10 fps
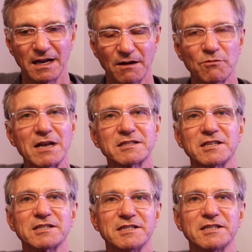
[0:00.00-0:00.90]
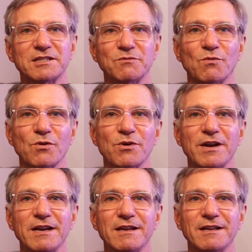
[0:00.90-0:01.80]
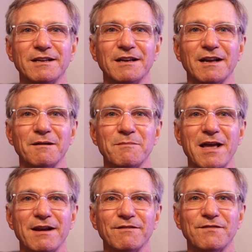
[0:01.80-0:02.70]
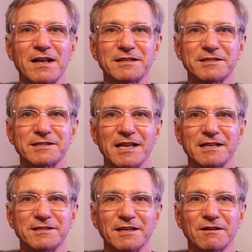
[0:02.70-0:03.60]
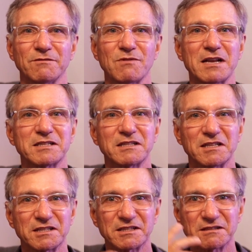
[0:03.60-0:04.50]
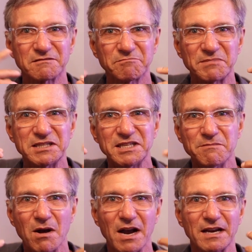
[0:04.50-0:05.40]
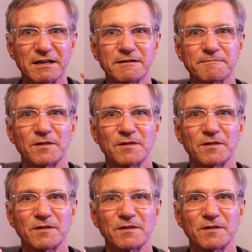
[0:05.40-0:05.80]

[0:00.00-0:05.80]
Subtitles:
Restlessness and worry manifests as a restless, busy mind.